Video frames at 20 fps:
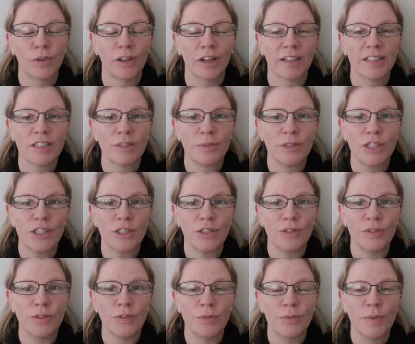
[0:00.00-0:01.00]
I'd like to wish
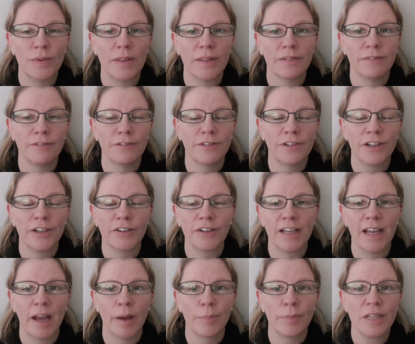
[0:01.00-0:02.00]
you the
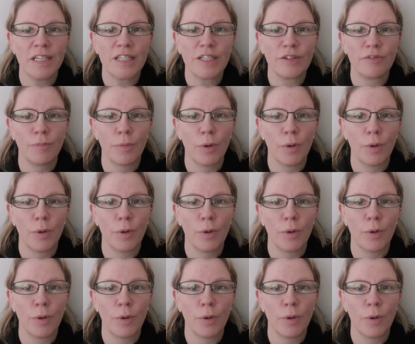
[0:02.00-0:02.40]
very happiest of